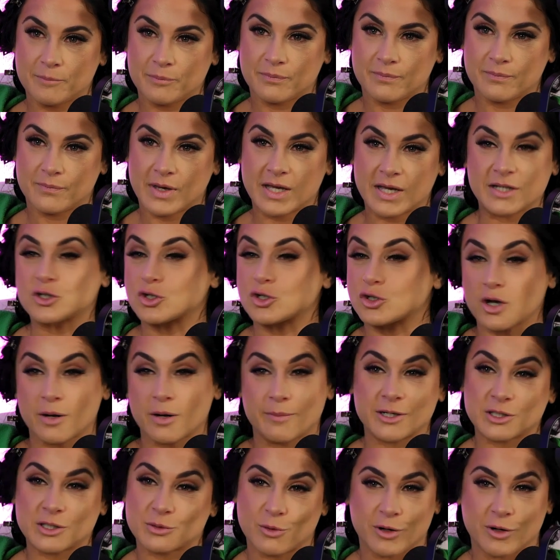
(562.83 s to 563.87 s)
It's so
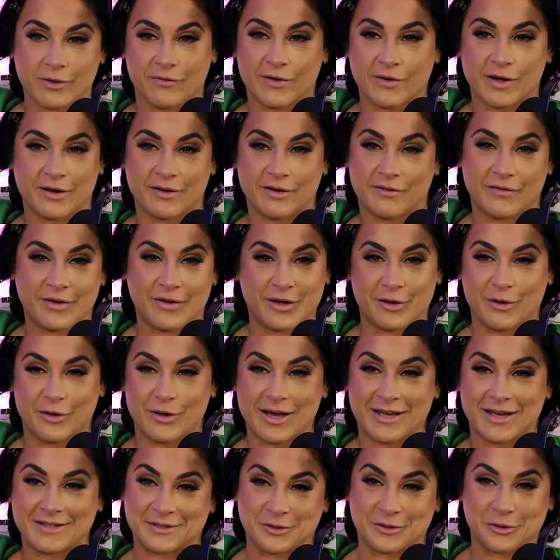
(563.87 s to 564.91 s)
much more fun to fail
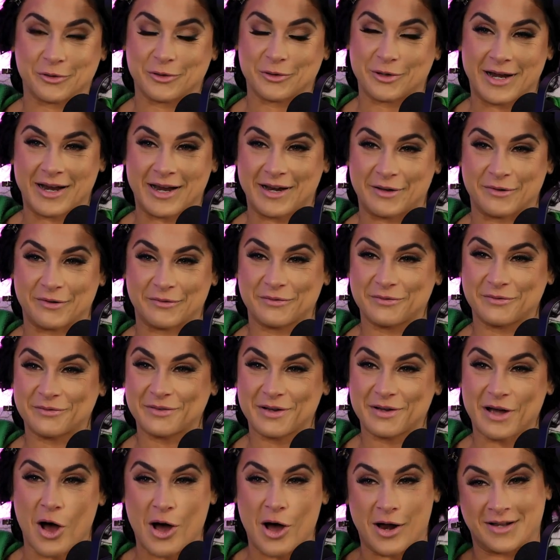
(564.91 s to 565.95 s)
as a creative.
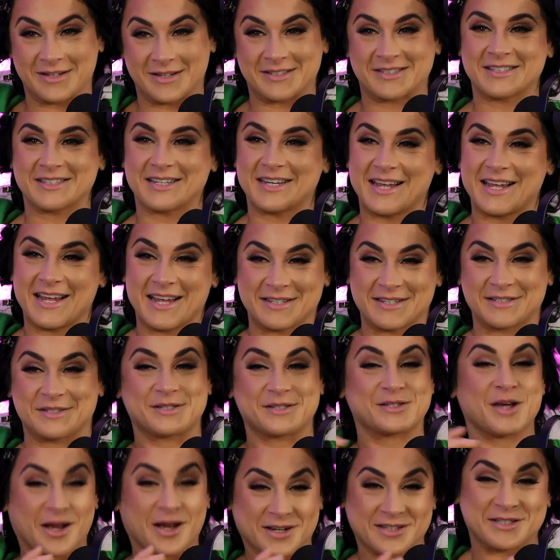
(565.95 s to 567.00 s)
Honestly, it
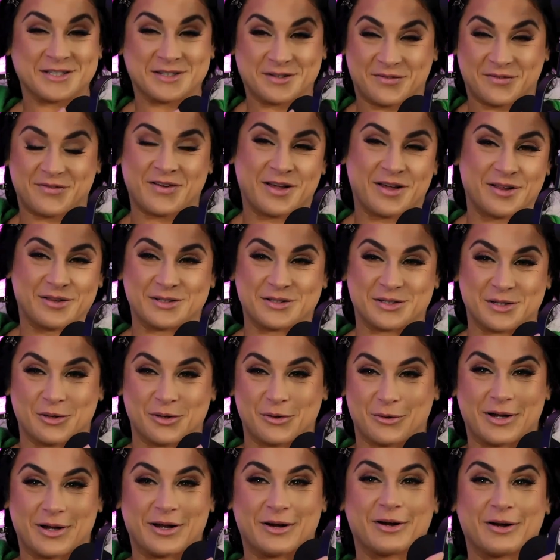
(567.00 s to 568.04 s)
sucks to fail as a
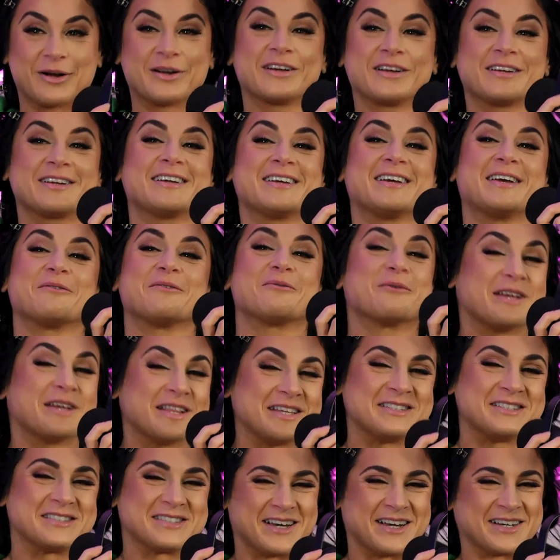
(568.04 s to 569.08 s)
lawyer. It really
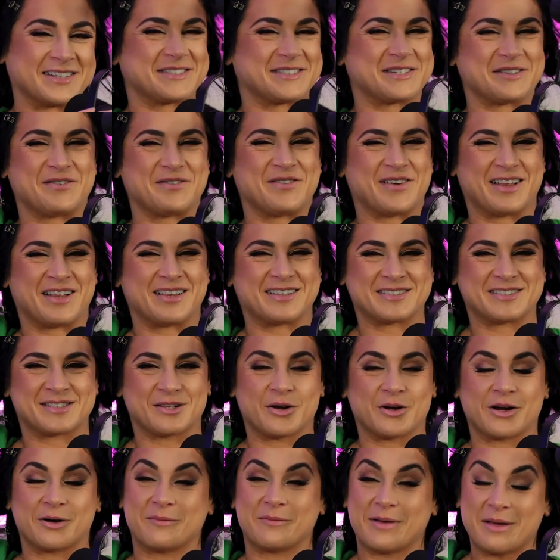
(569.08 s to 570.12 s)
sucks to fail as a lawyer.
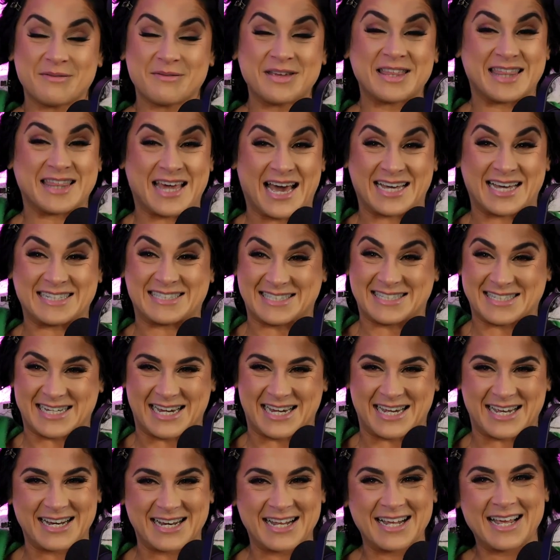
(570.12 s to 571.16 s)
Maybe that's
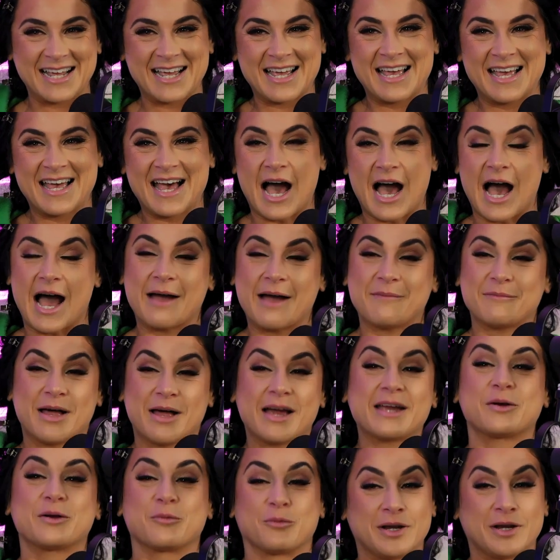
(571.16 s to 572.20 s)
it. I'm
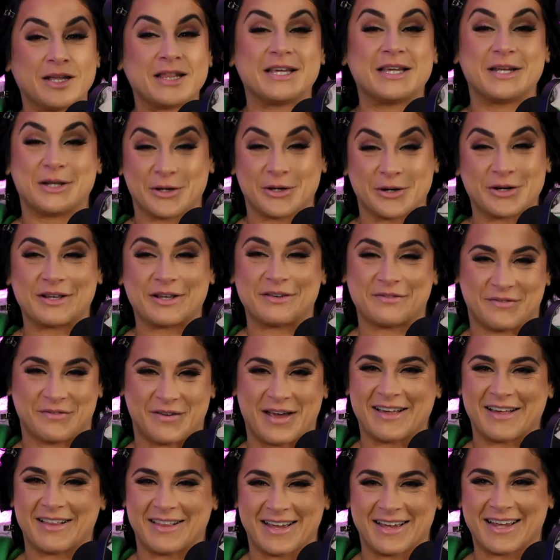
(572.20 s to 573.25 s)
really good at
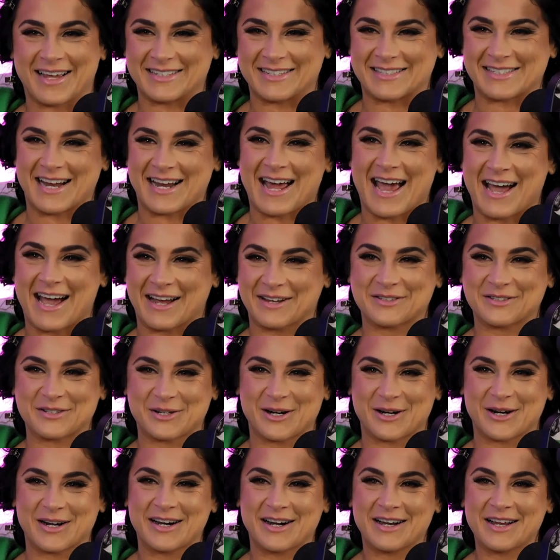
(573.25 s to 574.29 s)
failing as an
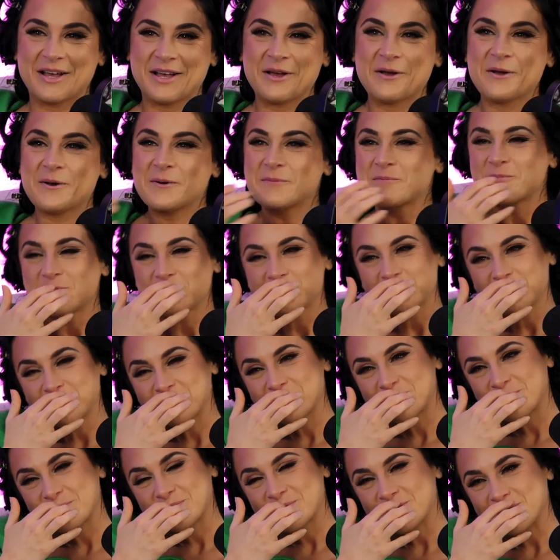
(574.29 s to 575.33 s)
actor.
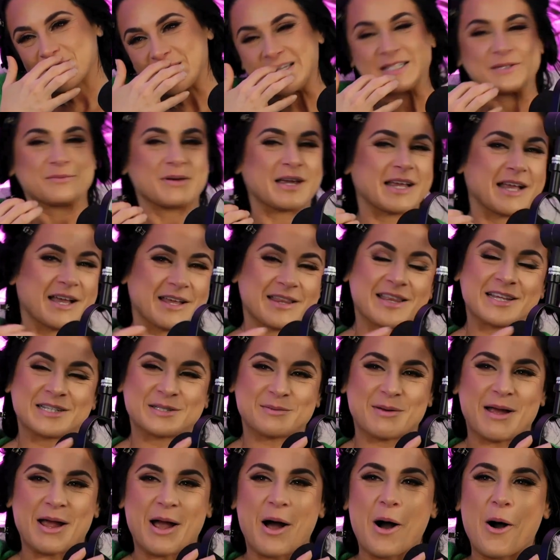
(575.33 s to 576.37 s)
That's my
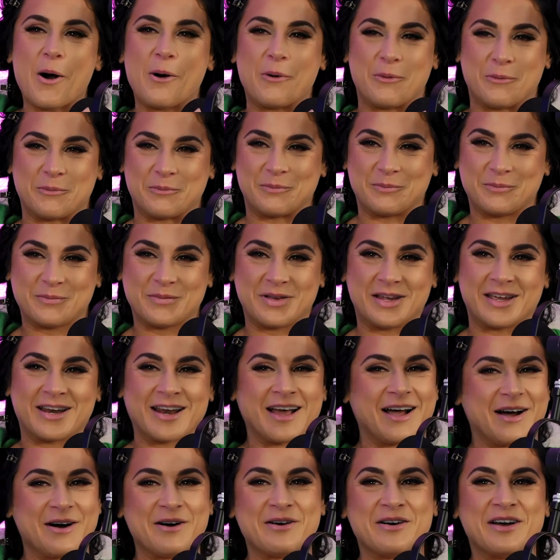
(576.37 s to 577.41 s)
home, you
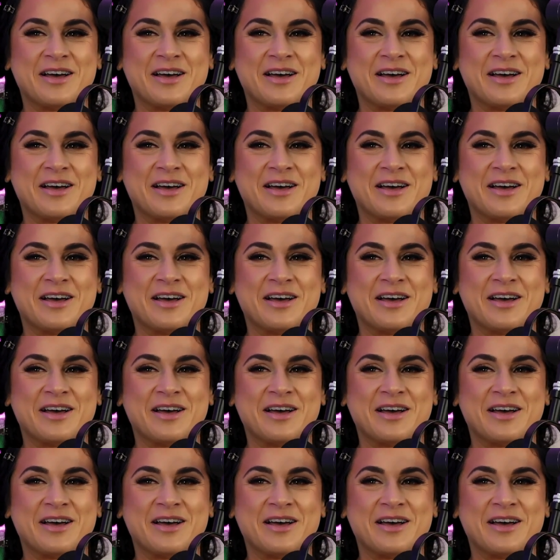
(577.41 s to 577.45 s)
know?